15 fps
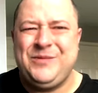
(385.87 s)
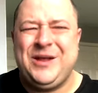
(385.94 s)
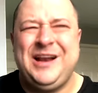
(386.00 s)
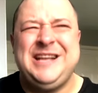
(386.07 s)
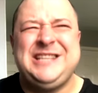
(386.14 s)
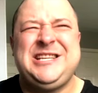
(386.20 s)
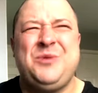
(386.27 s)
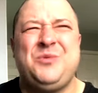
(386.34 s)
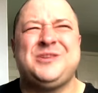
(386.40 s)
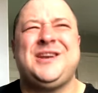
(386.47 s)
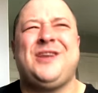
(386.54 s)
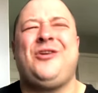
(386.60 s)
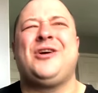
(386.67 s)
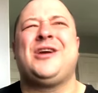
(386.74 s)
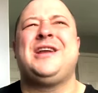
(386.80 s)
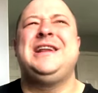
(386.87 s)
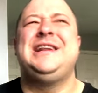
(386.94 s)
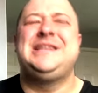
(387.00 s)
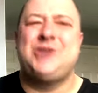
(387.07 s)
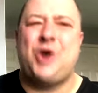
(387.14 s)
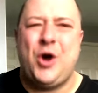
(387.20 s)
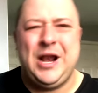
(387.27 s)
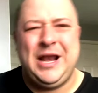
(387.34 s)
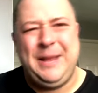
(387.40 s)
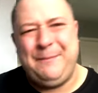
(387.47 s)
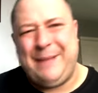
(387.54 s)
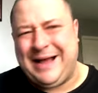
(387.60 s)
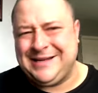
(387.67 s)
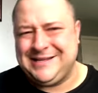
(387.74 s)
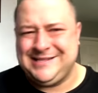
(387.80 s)
at least it wasn't like an entirely
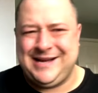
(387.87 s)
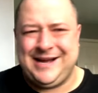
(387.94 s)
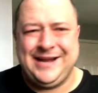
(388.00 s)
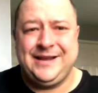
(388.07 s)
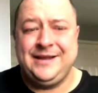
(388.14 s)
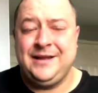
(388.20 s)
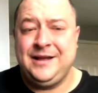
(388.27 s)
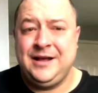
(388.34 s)
bad day.